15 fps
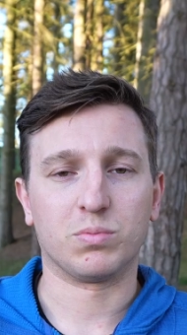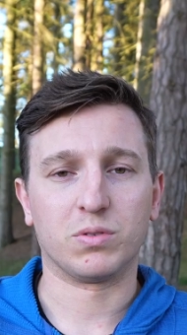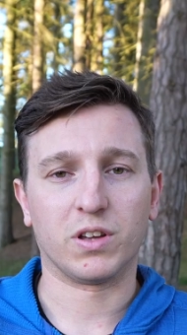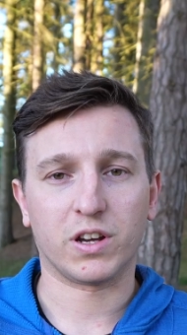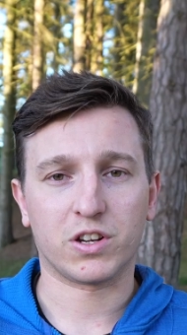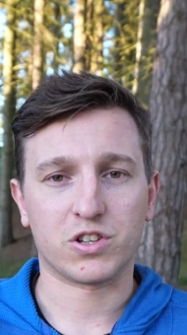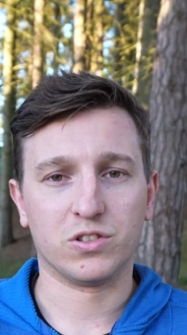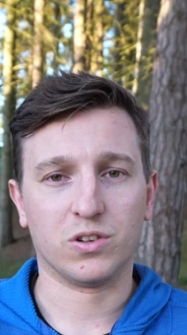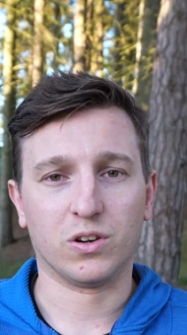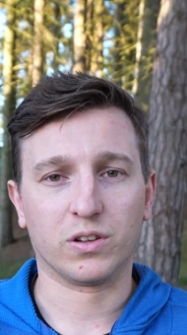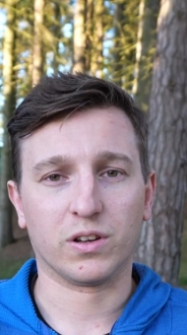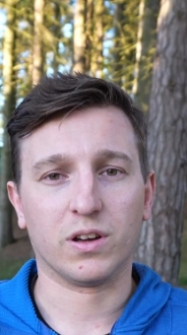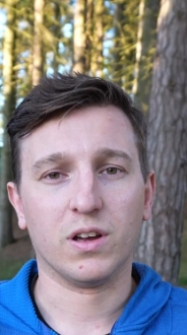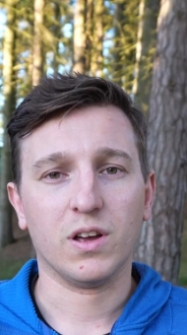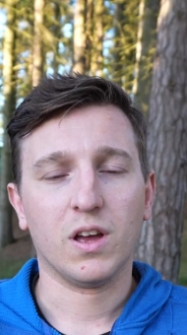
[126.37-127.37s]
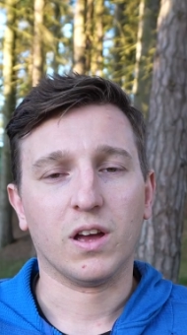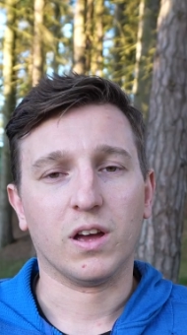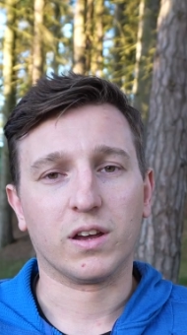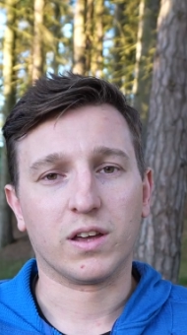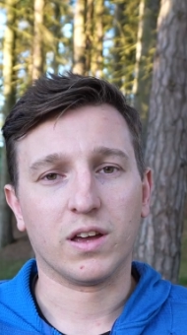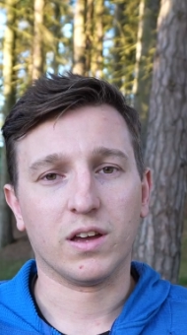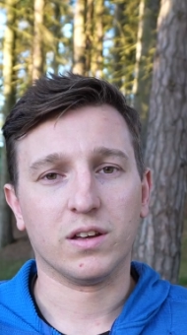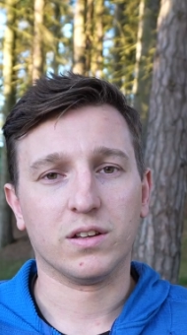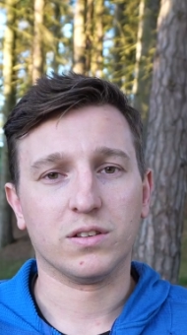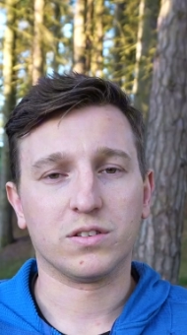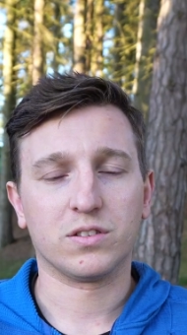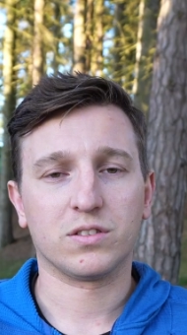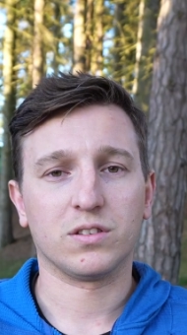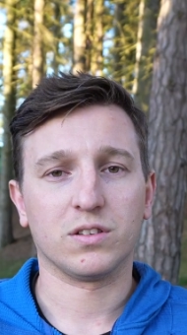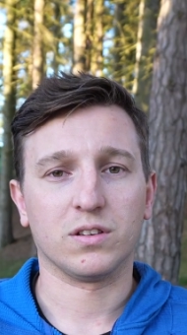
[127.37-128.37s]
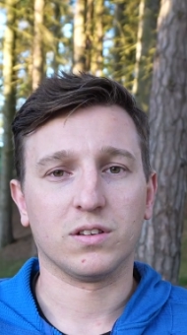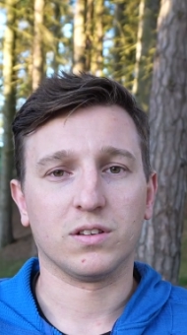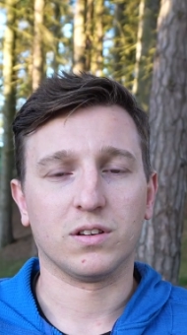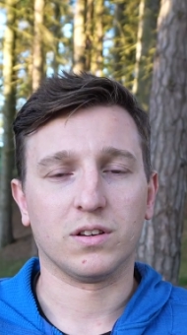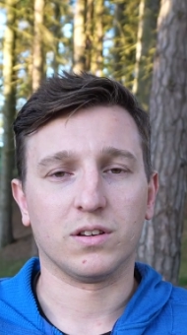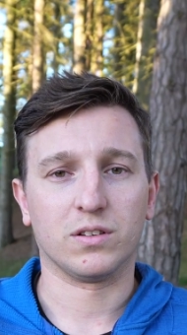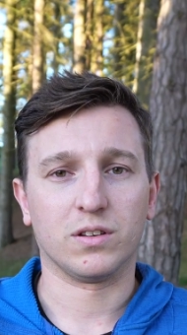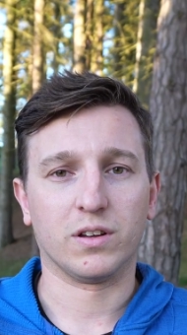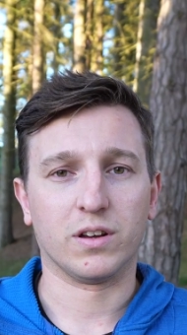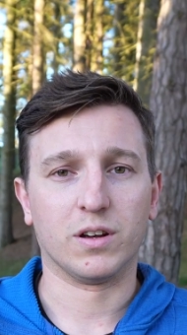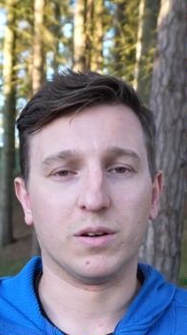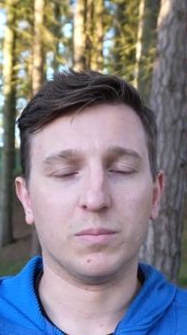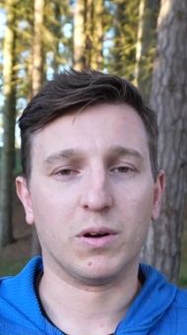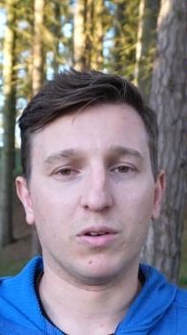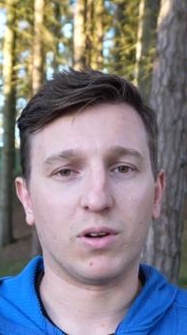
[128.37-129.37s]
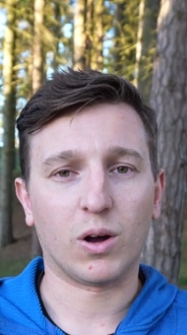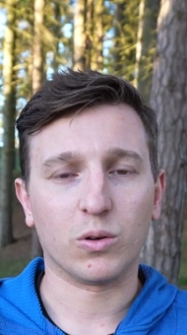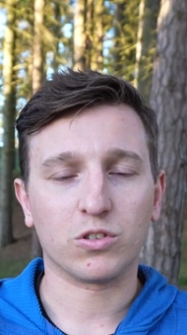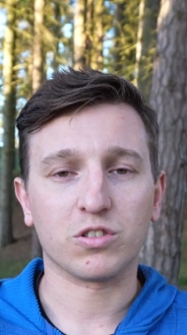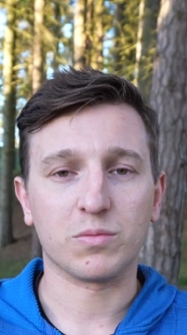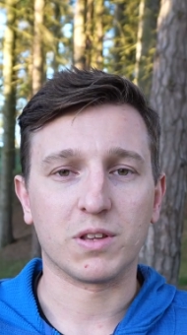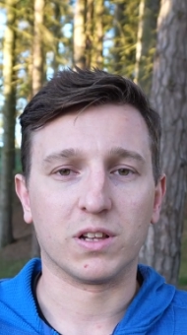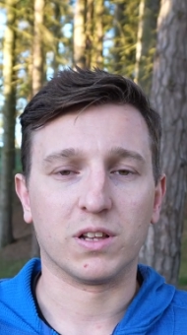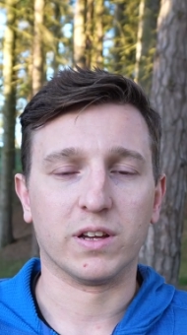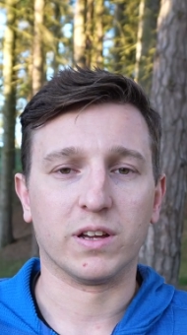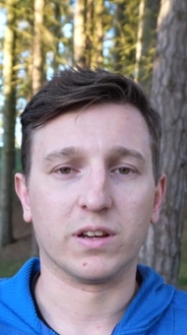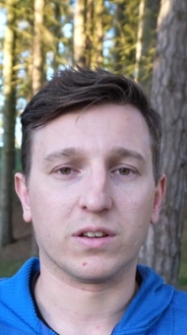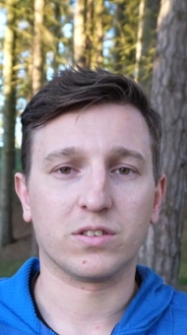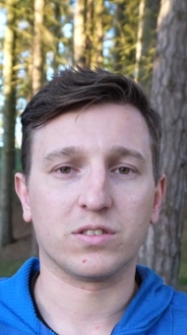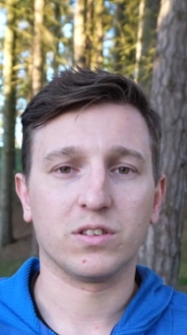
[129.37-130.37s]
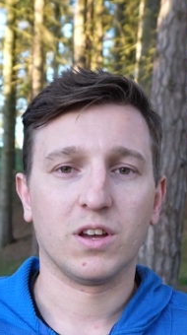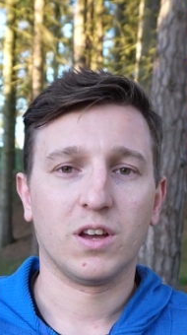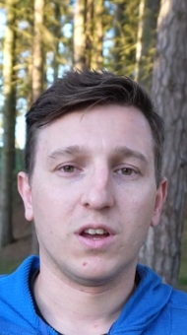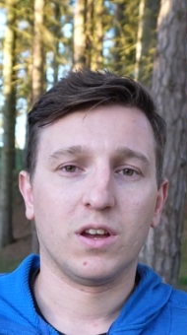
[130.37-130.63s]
protection order against around some of the lakes,